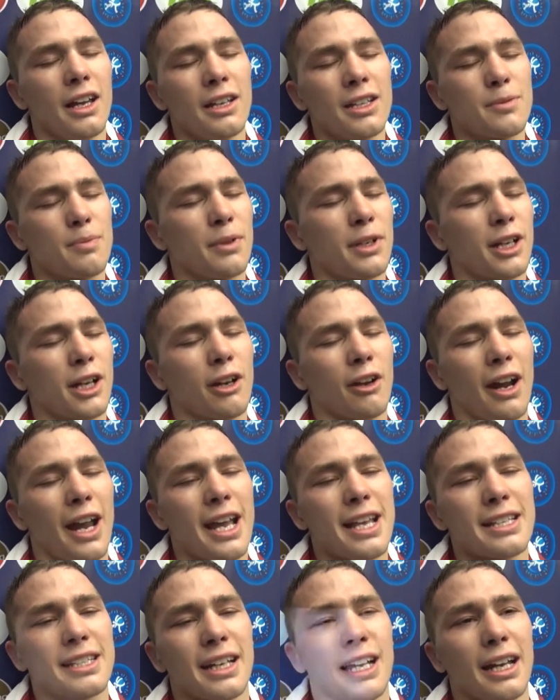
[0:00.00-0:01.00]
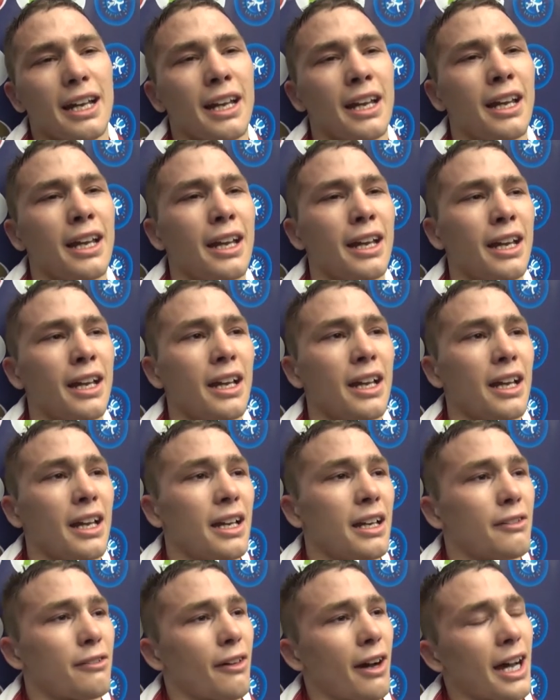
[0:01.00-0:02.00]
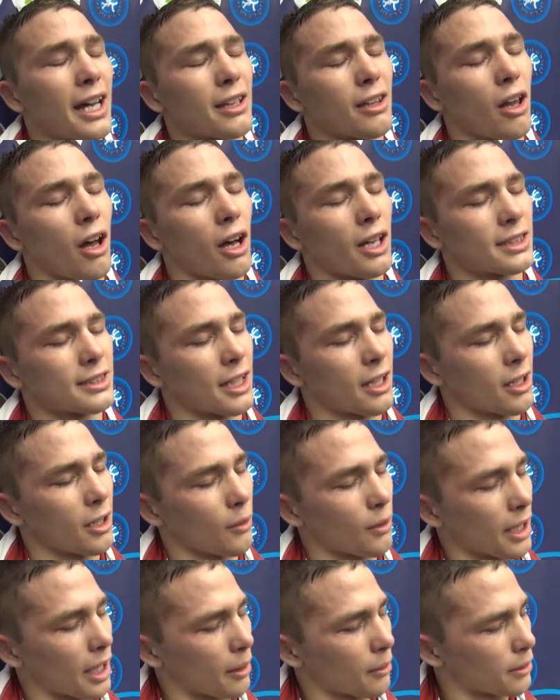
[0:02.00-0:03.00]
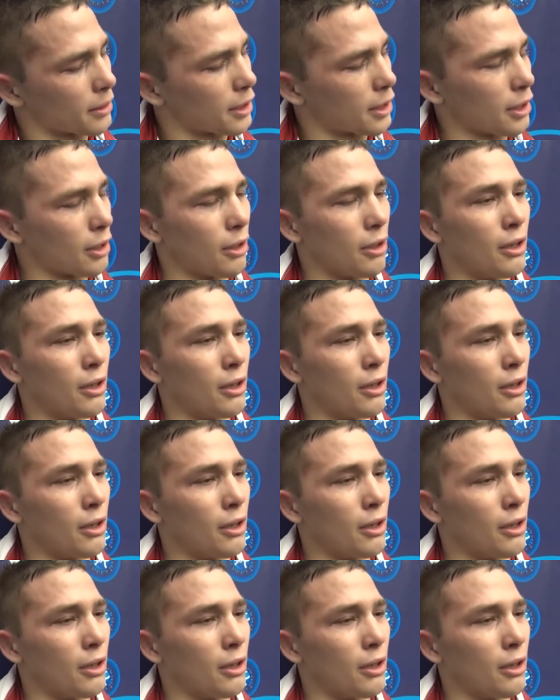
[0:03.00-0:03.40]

It's been crazy. If I had lost, I don't know what I would